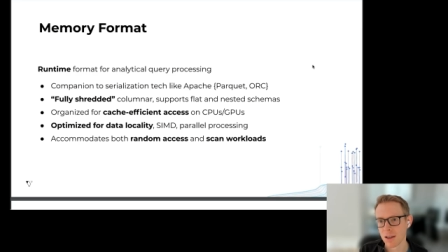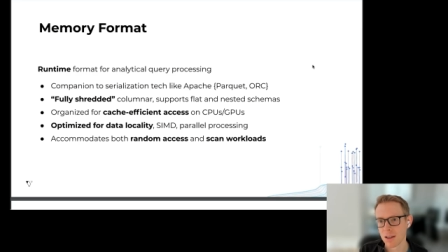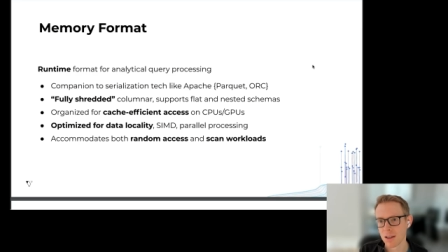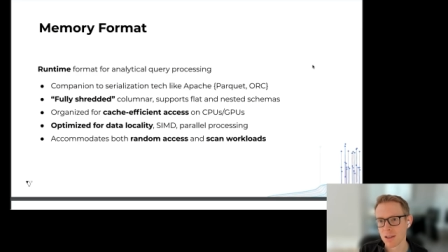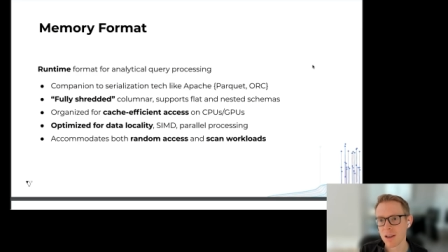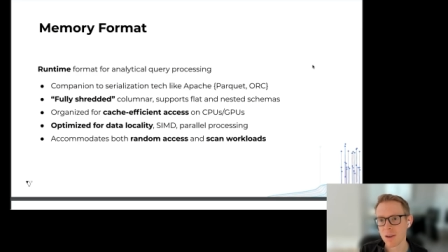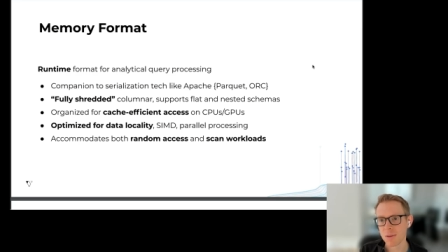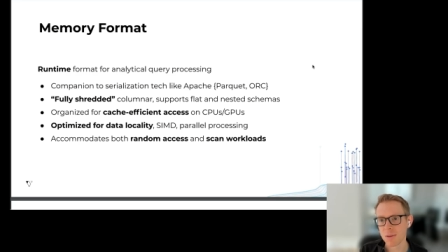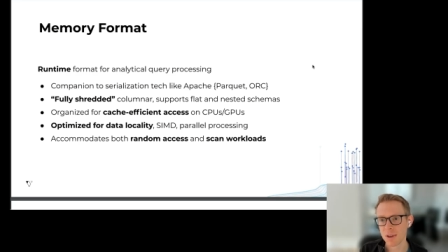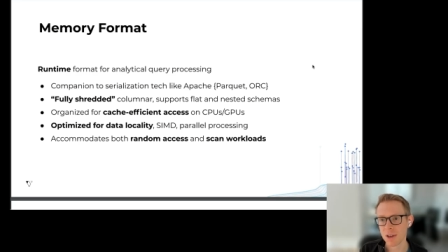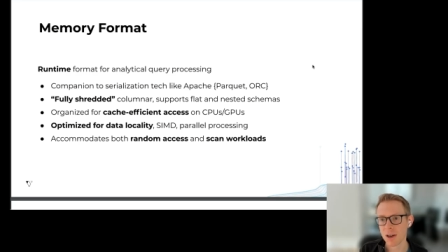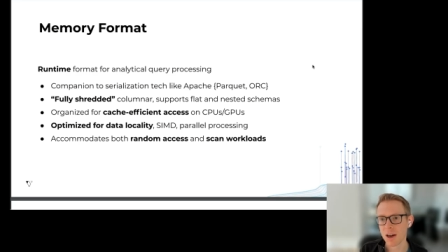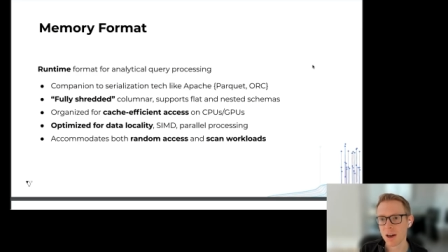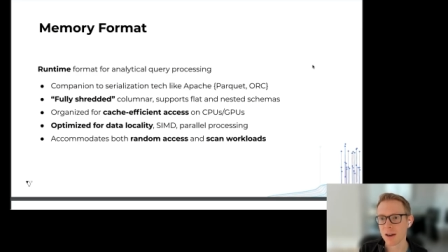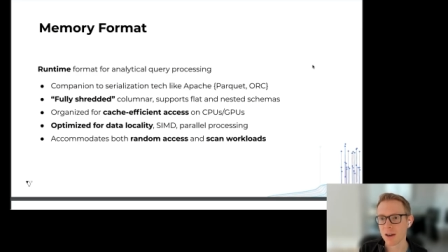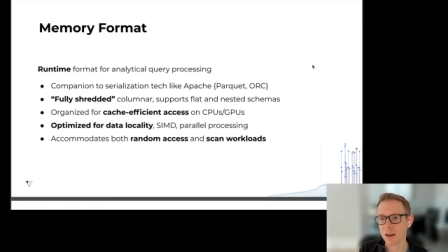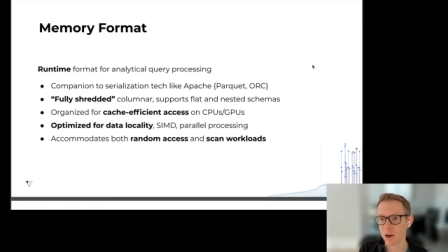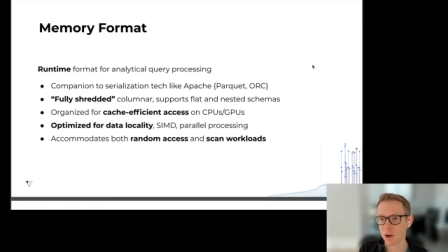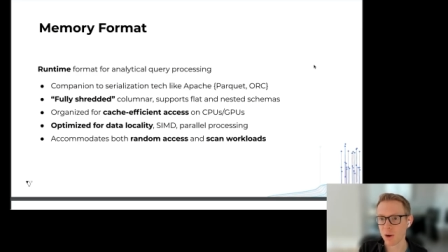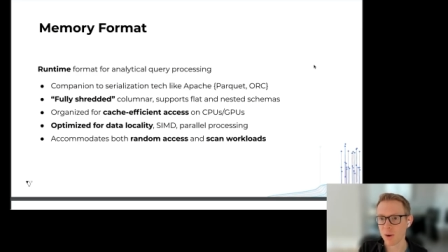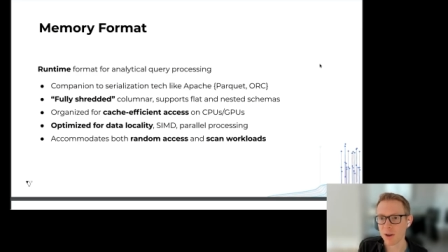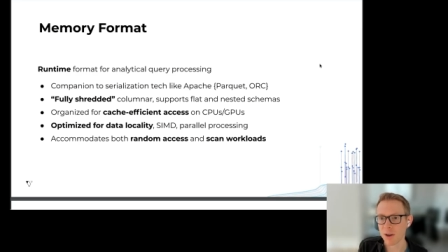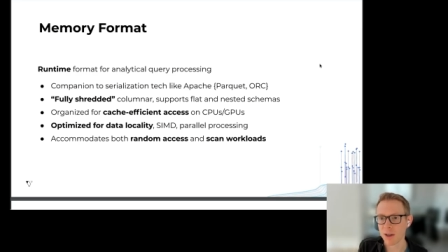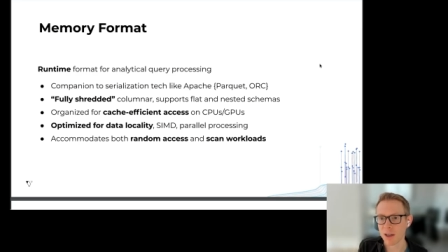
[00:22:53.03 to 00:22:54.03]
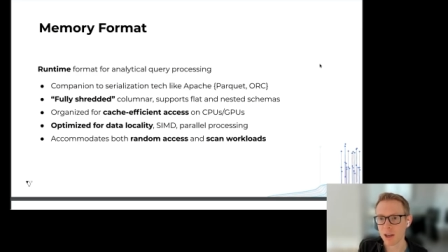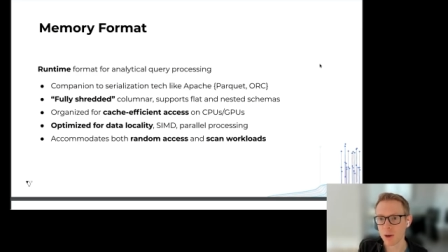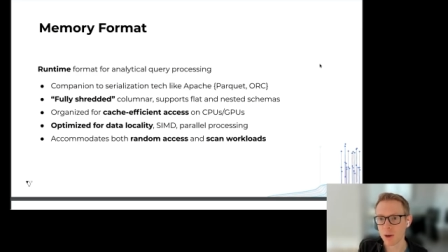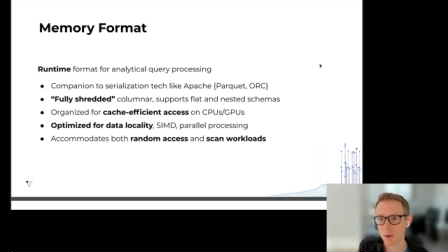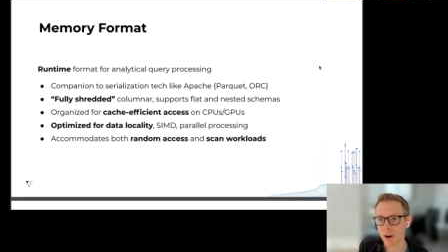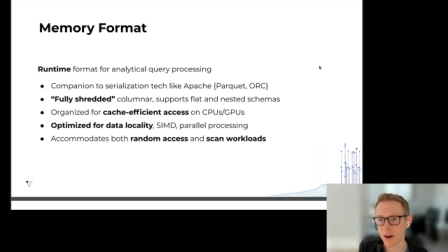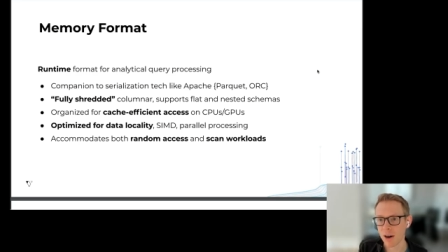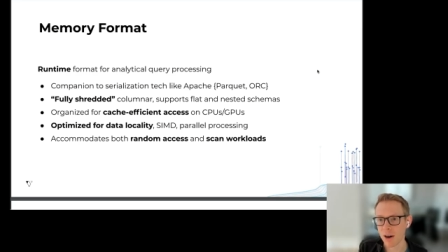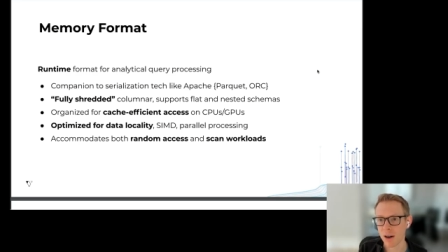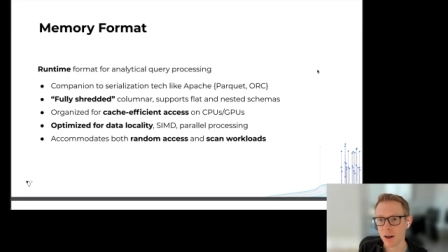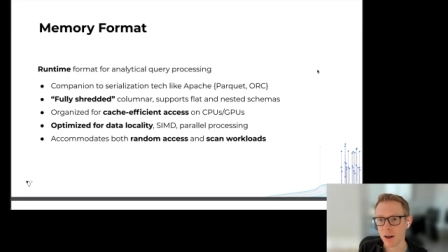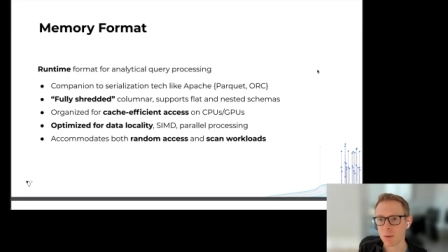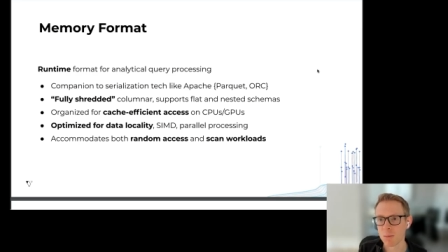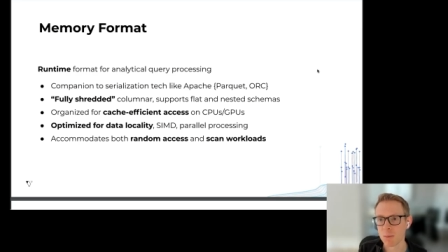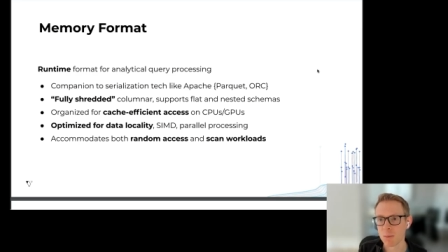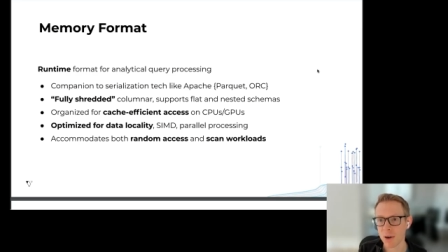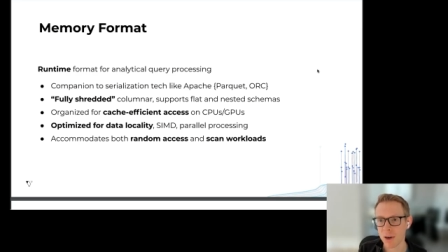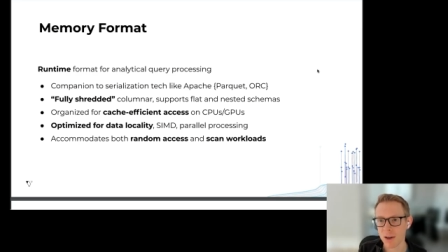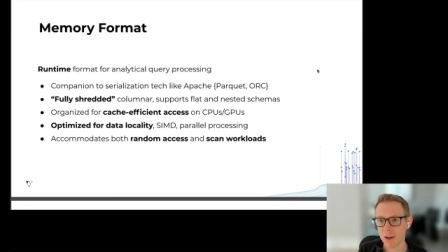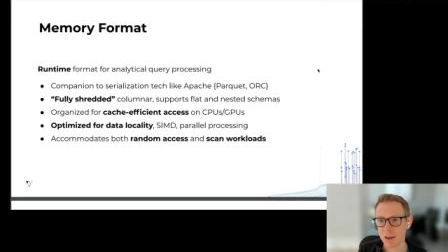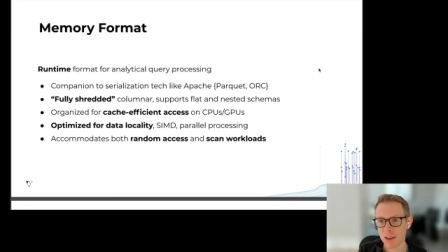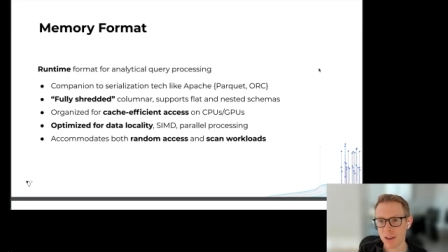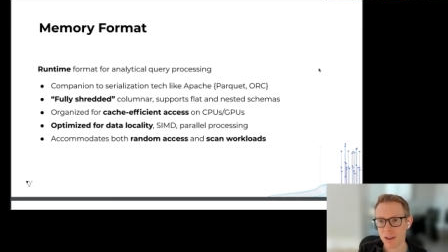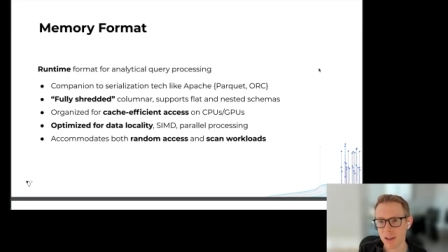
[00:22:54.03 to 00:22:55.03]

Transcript: it's definitely not going anywhere, but